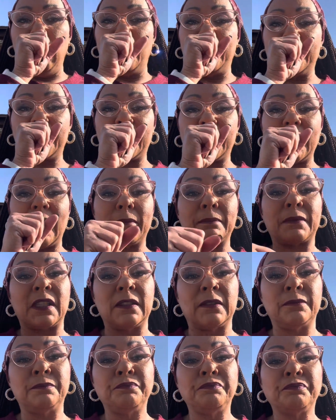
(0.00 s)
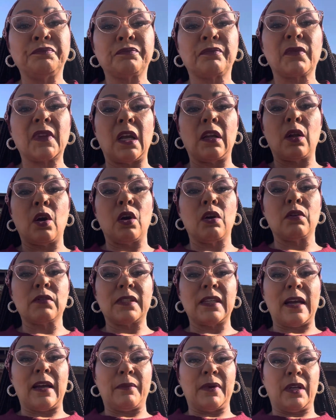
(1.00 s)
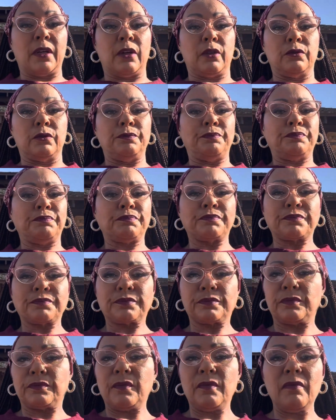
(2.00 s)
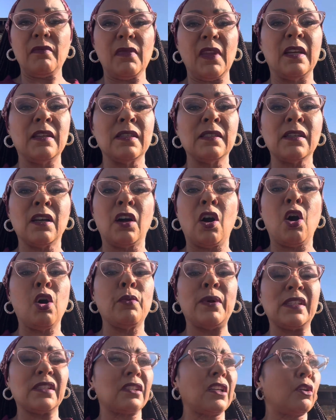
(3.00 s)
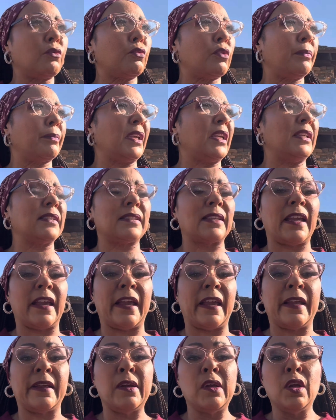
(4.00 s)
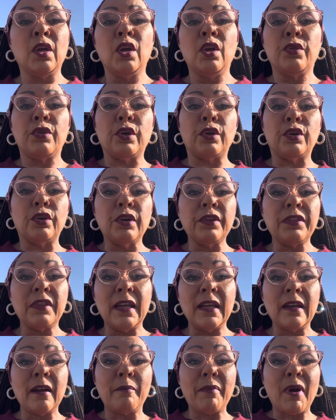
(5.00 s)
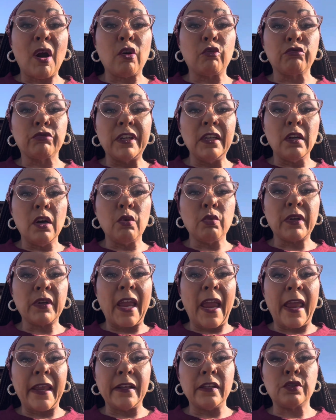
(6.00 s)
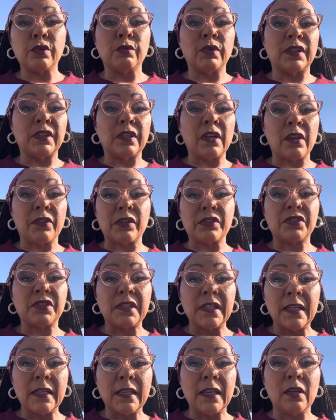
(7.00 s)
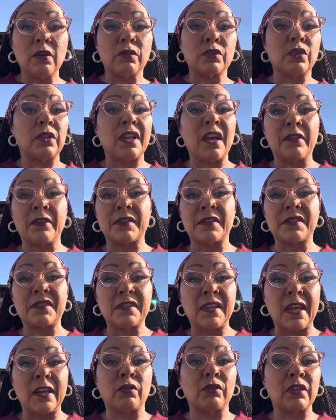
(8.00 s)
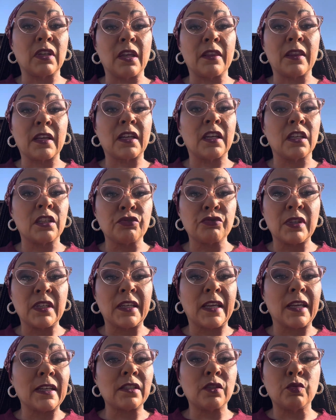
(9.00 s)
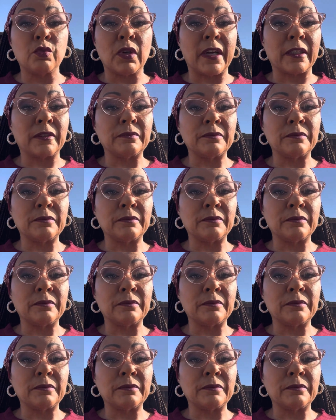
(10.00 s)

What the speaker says: something a long time ago, and it always stuck with me. He said, the good thing about relocating to another city or another state or another country, guess what?